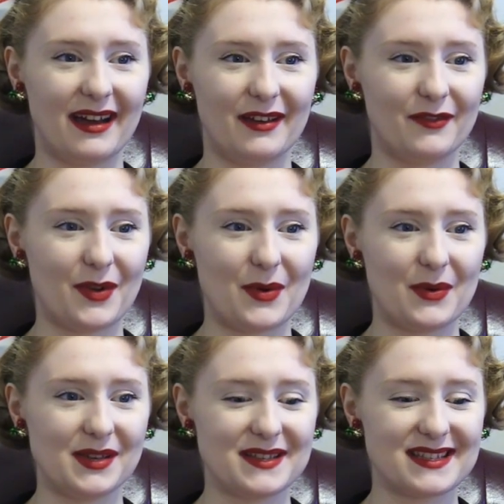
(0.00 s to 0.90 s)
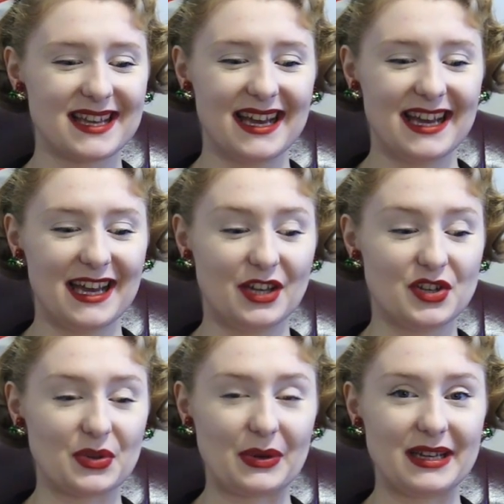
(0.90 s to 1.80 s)
I've always
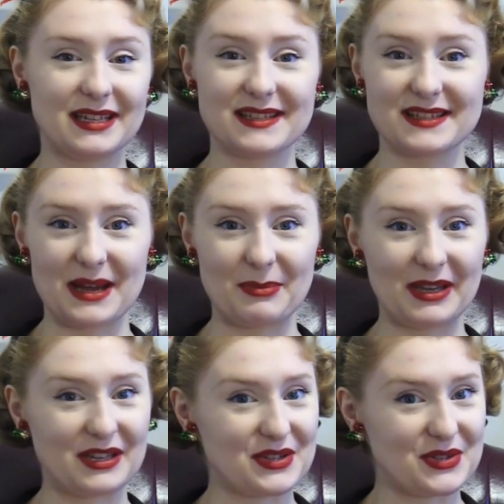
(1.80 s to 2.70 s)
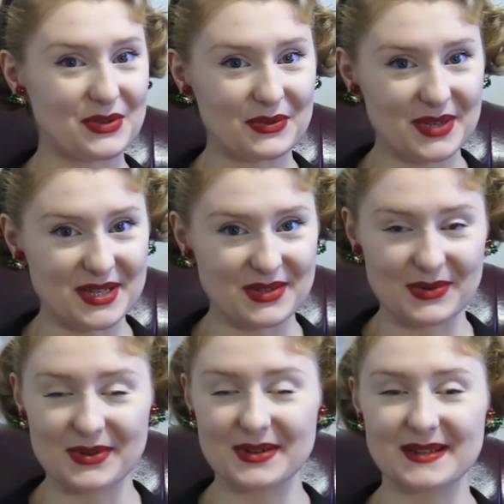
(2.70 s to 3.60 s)
enjoyed stopping into jewelry
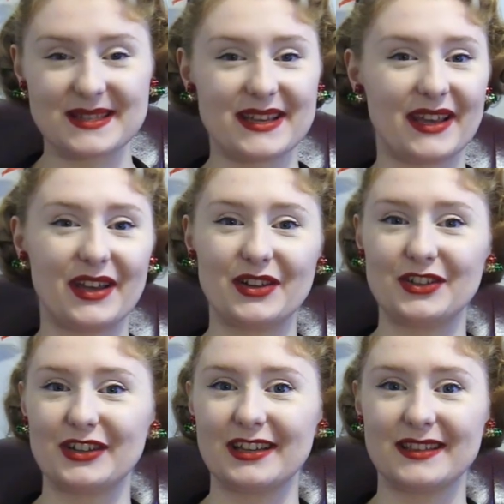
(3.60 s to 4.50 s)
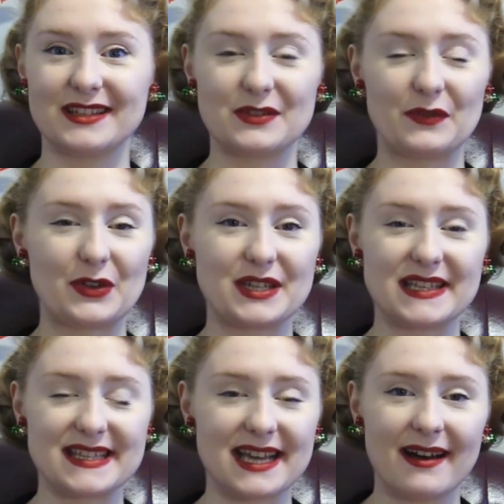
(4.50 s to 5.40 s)
stores, taking a look at the different
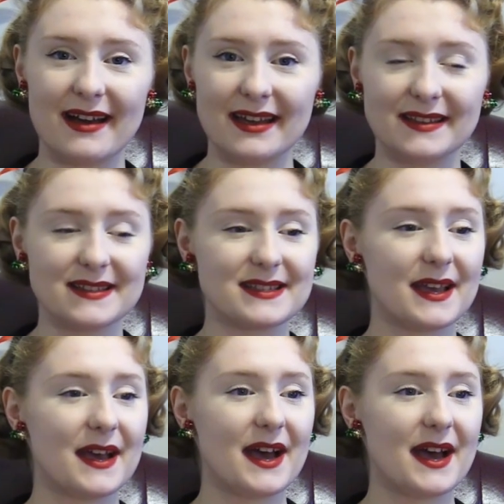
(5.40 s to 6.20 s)
designs,